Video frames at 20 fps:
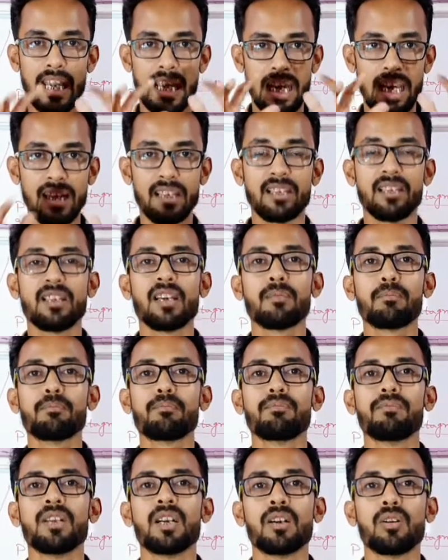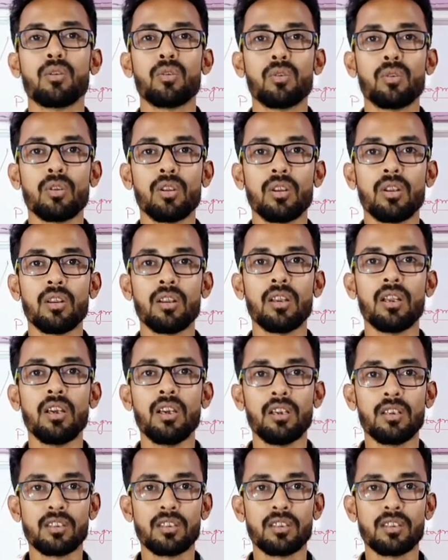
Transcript: end up the whole